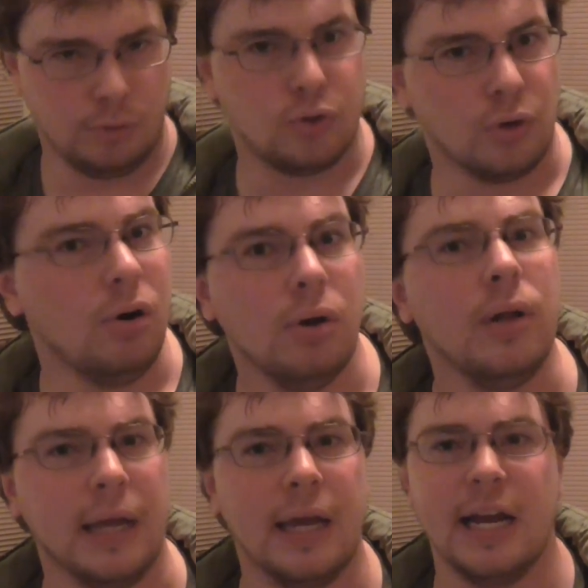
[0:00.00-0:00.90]

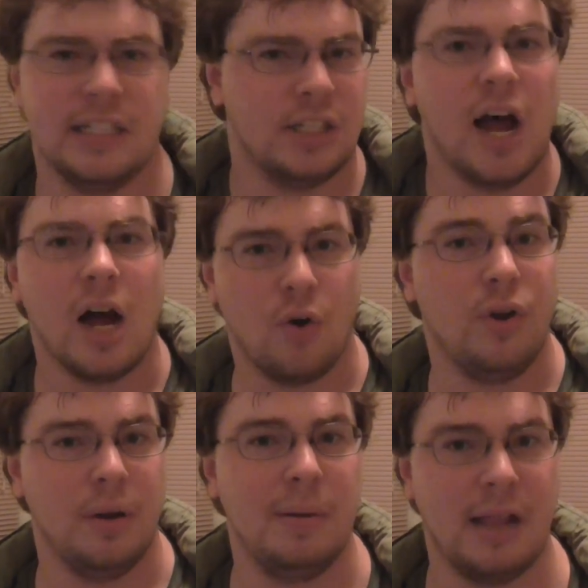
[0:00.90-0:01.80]
truly, it's not
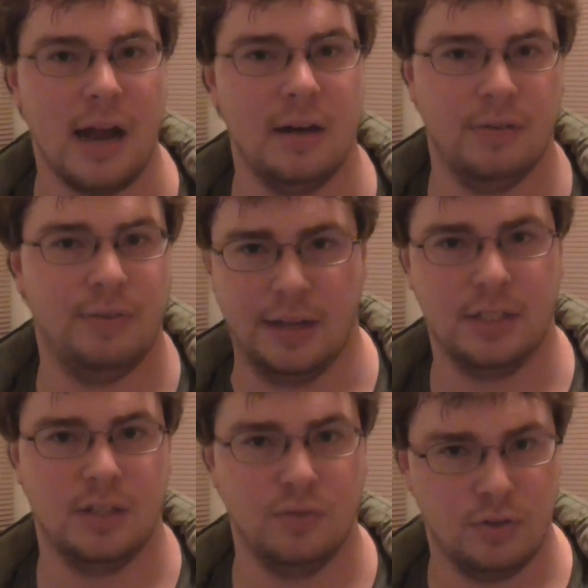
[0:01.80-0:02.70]
going to be that
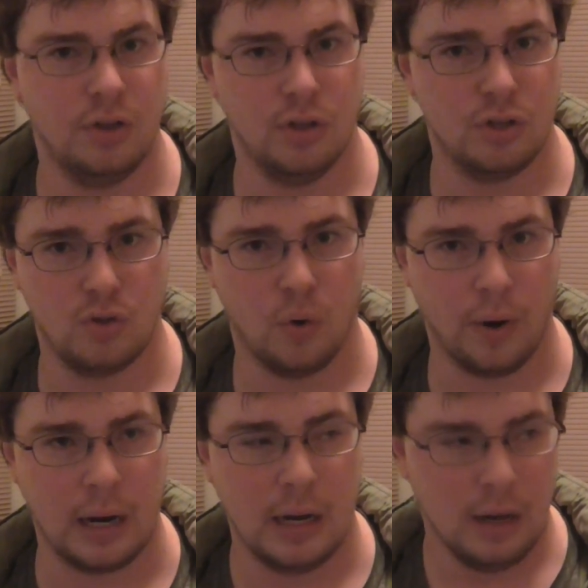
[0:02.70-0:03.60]
invasive to the
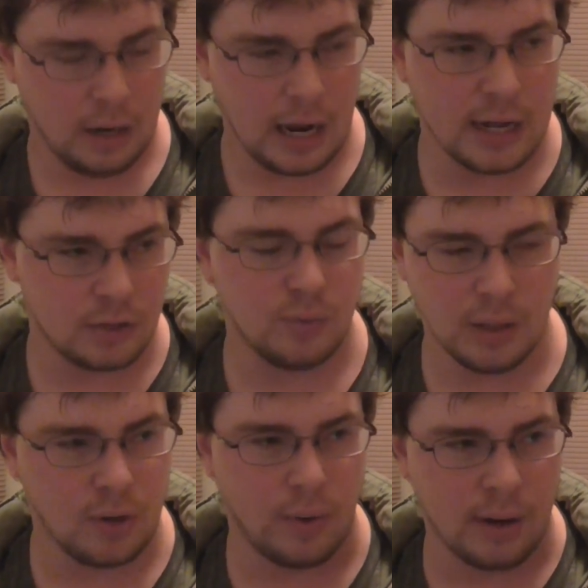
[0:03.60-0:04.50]
story. It's
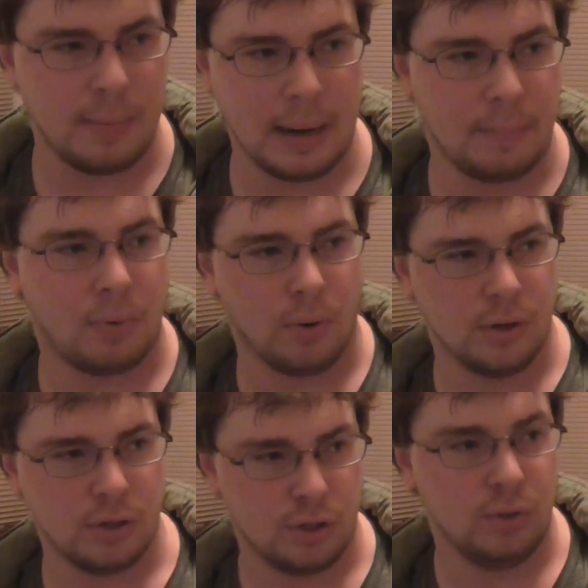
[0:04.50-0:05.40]
really going to be
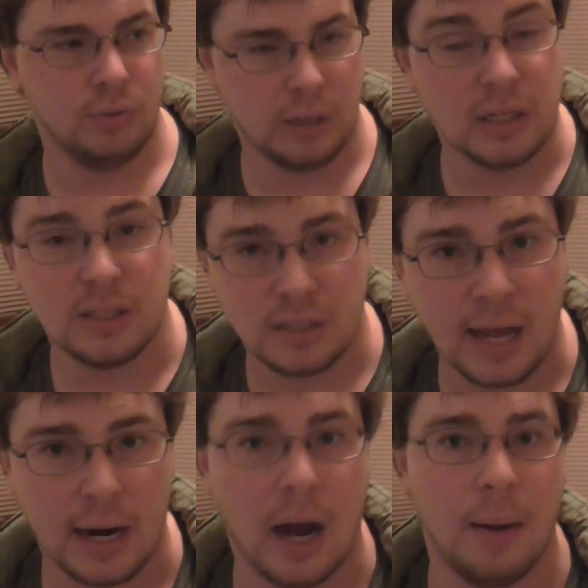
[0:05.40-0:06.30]
important to the
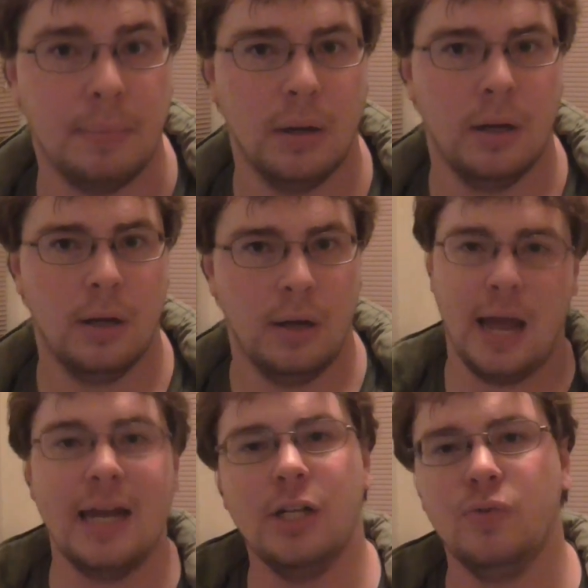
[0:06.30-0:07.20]
setup,
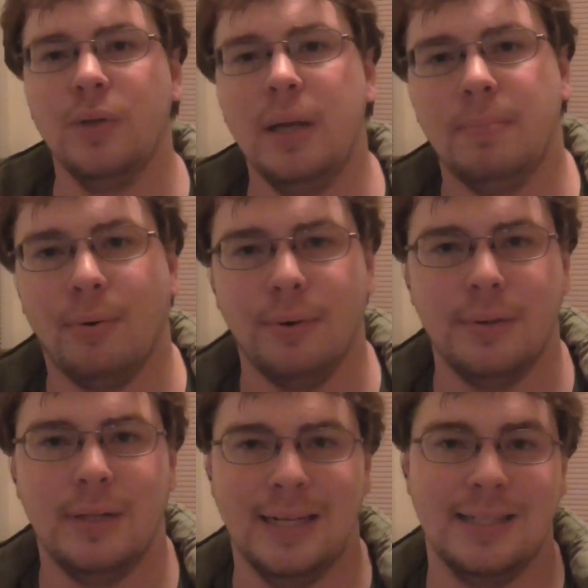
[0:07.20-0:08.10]
and it's really
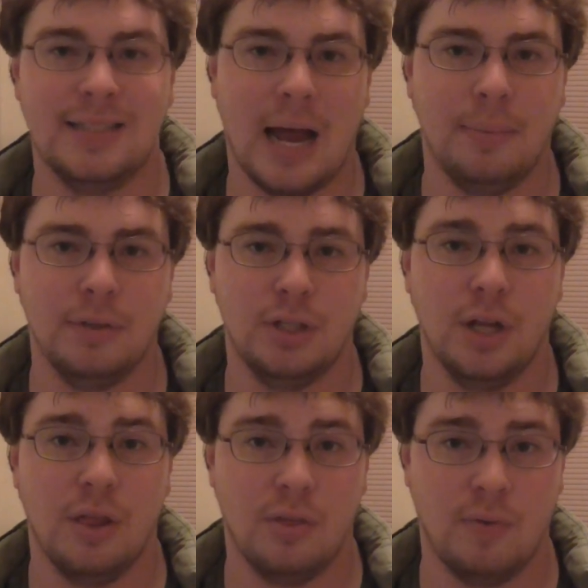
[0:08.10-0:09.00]
important in
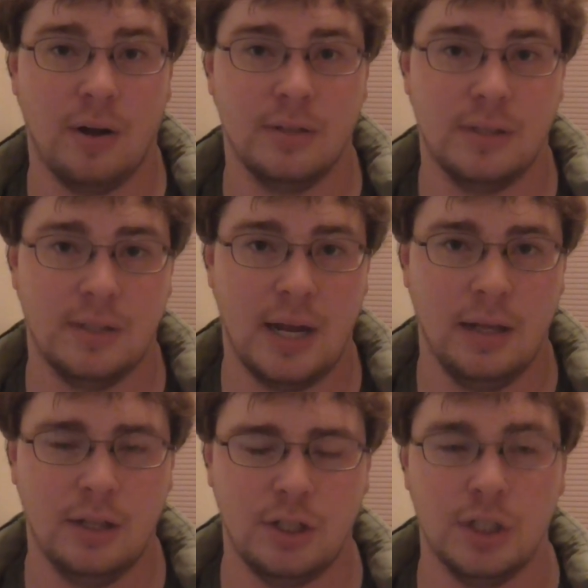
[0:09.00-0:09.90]
establishing Thrawn's
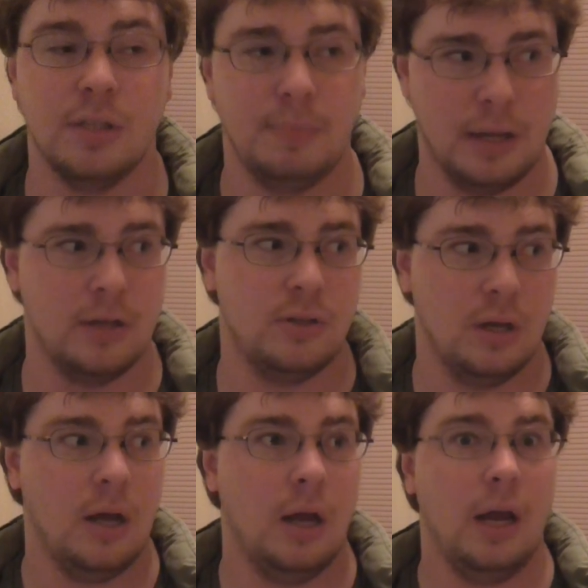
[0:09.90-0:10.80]
intelligence
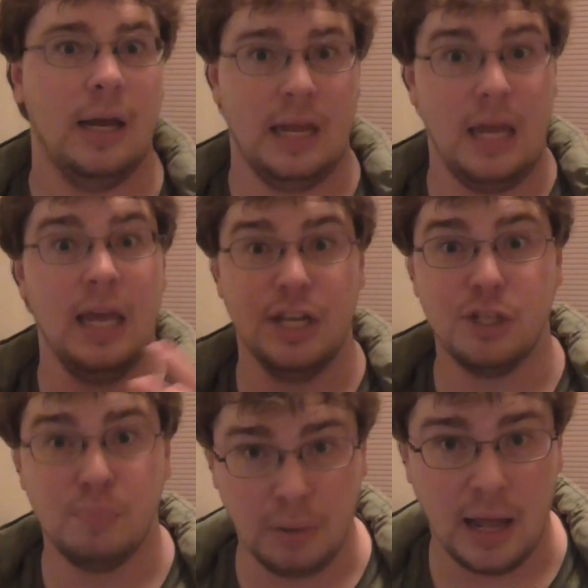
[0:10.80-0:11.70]
because he
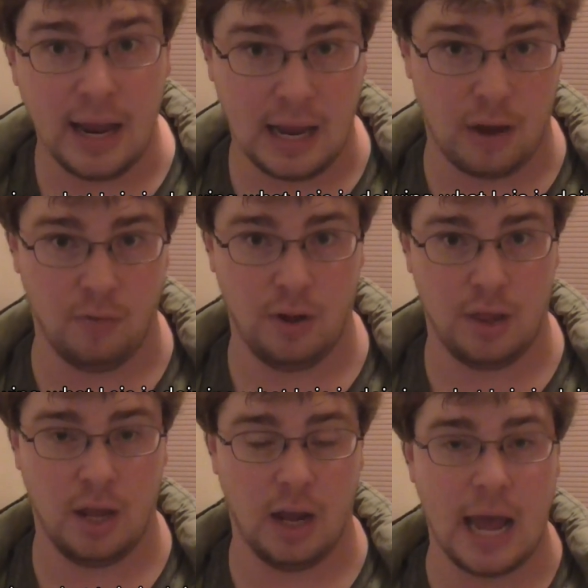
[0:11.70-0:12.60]
is playing
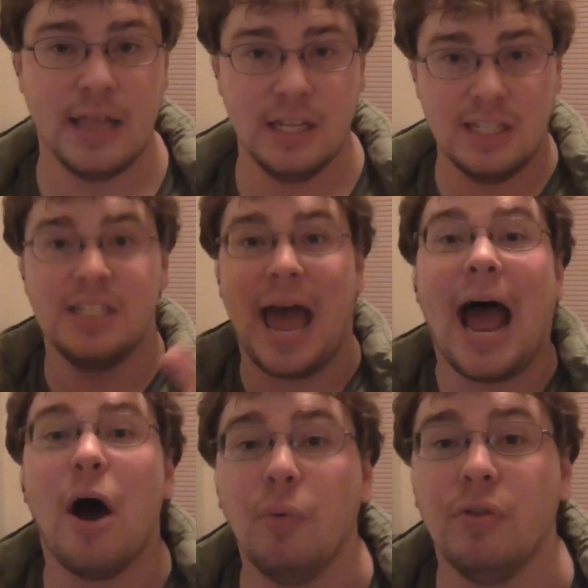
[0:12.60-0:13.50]
everything, and this is
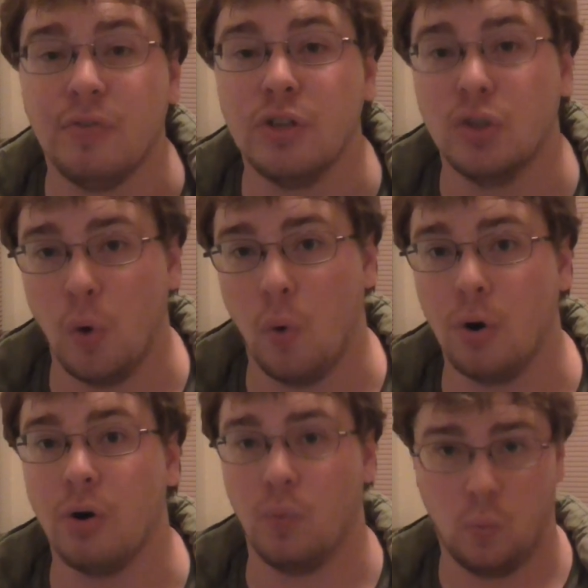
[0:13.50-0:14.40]
how the First
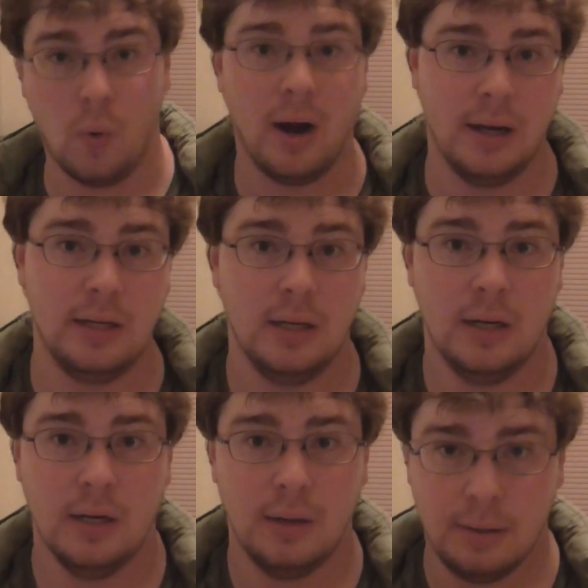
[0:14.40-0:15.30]
Order, one,
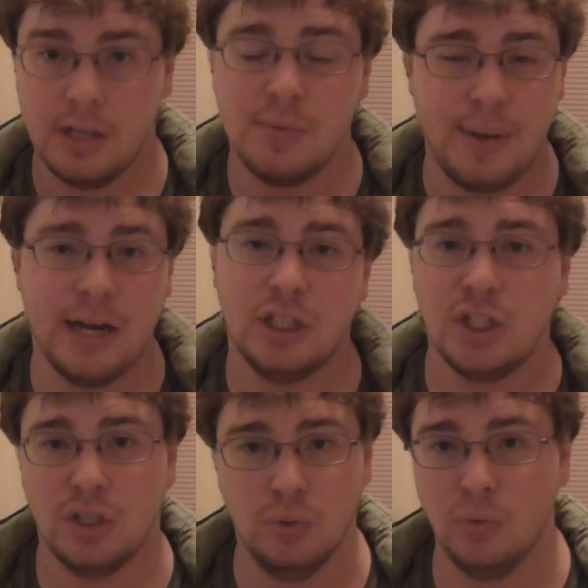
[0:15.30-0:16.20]
has
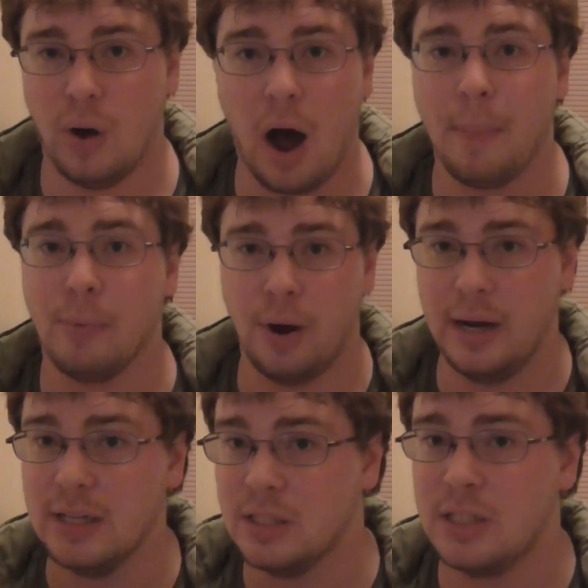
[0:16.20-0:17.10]
managed to
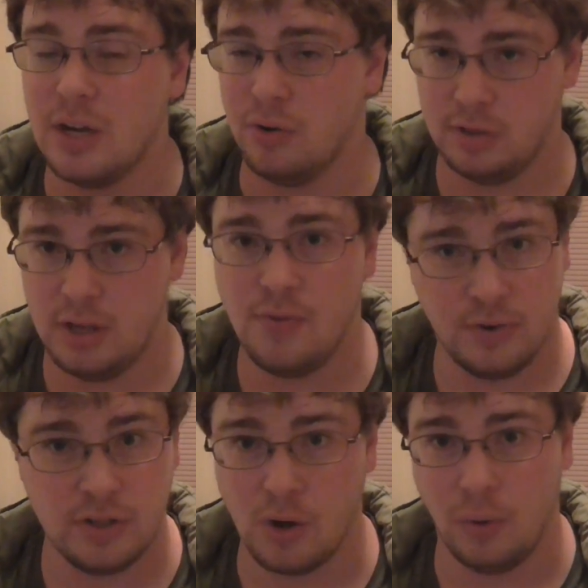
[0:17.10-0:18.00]
operate in secrecy
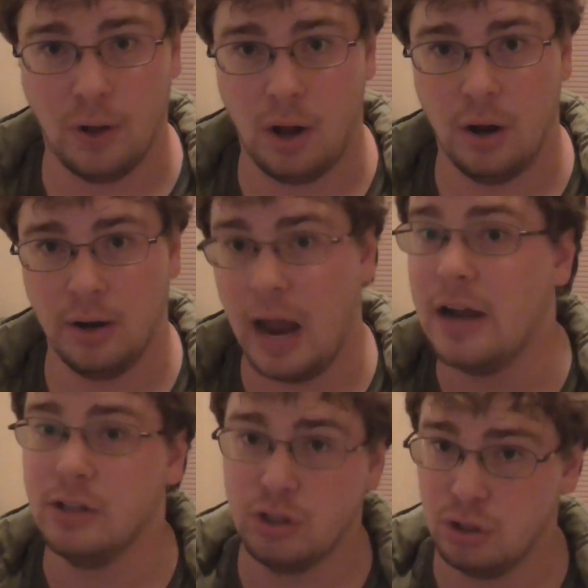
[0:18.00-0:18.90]
for so long,
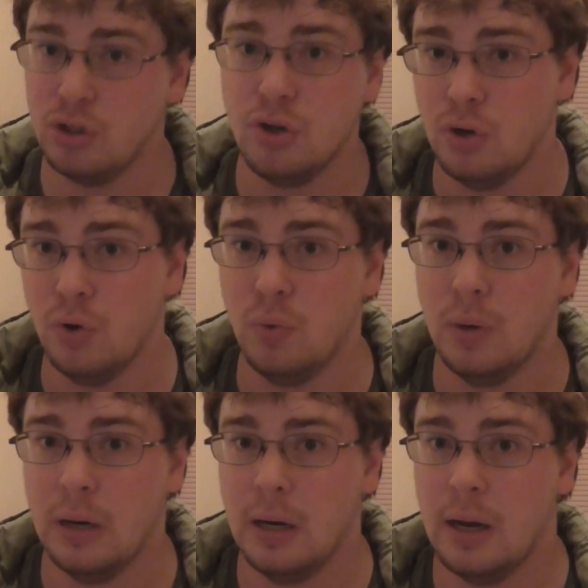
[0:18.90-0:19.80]
and
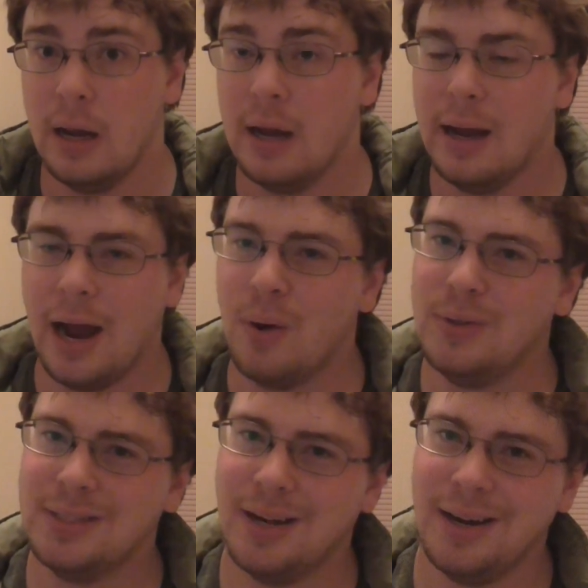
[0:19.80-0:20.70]
two, how
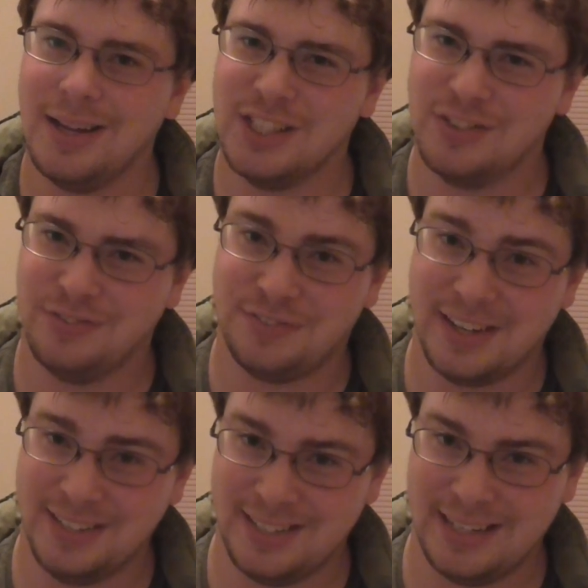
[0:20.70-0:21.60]
he's getting his
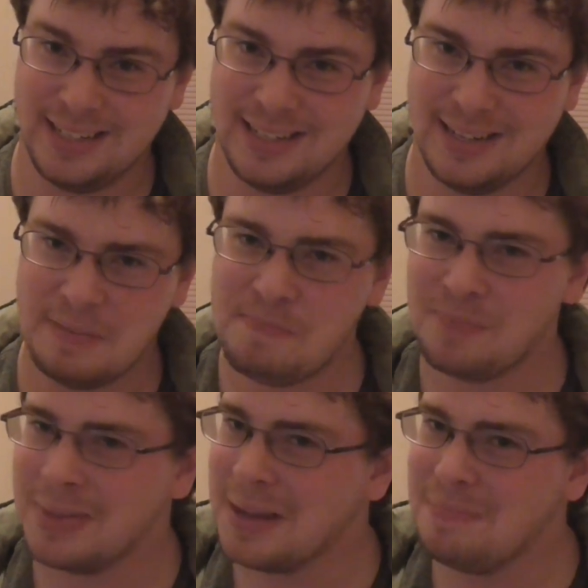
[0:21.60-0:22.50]
funding.
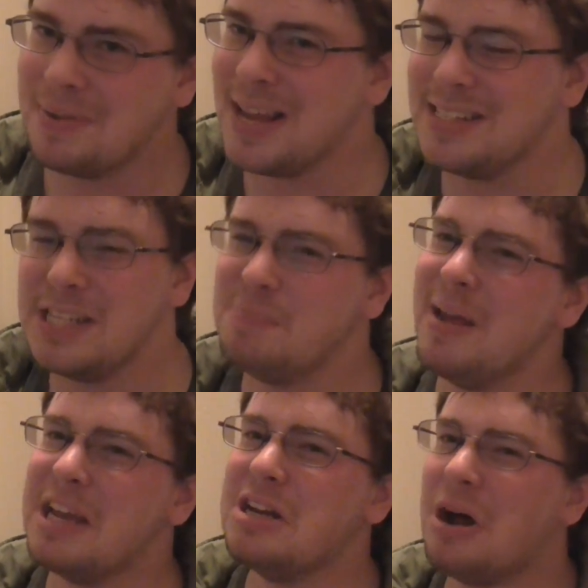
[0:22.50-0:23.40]
Because he's
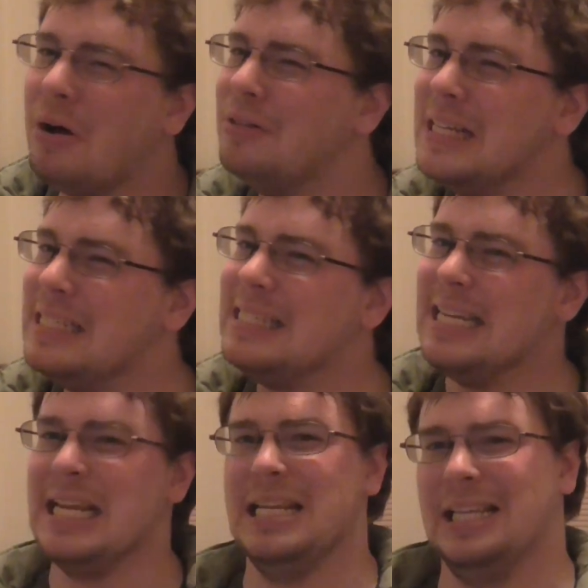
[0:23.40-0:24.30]
making all these
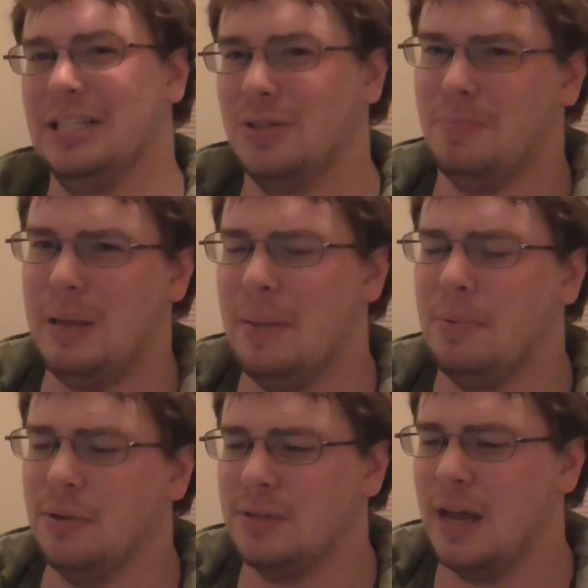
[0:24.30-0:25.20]
deals with
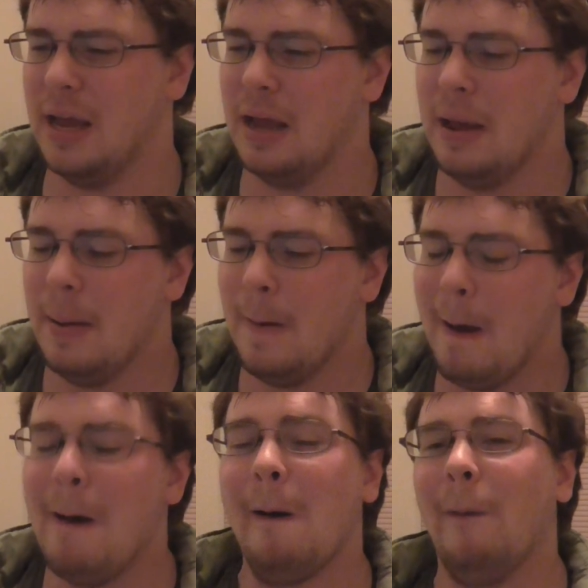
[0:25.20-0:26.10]
people saying,
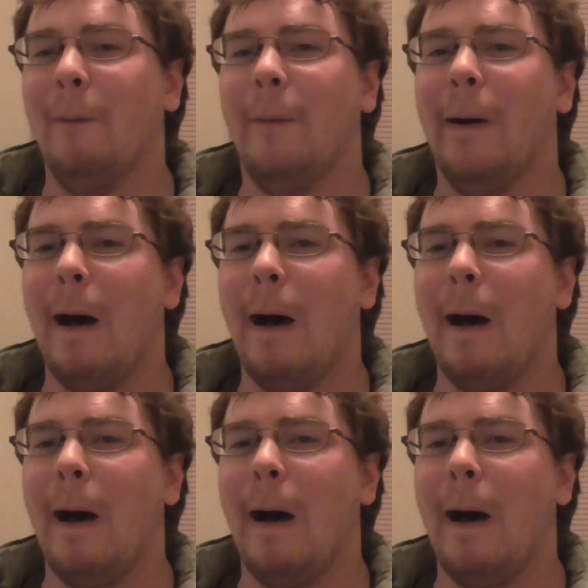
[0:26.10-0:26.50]
so